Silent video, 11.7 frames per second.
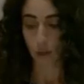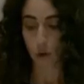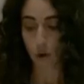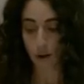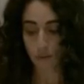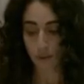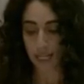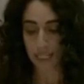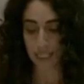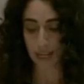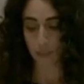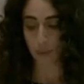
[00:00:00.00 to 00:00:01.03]
The court
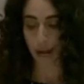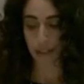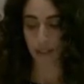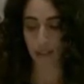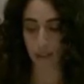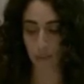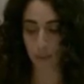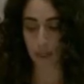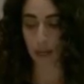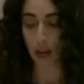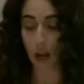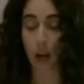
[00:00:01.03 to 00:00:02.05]
finds that practice to
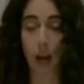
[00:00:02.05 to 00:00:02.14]
be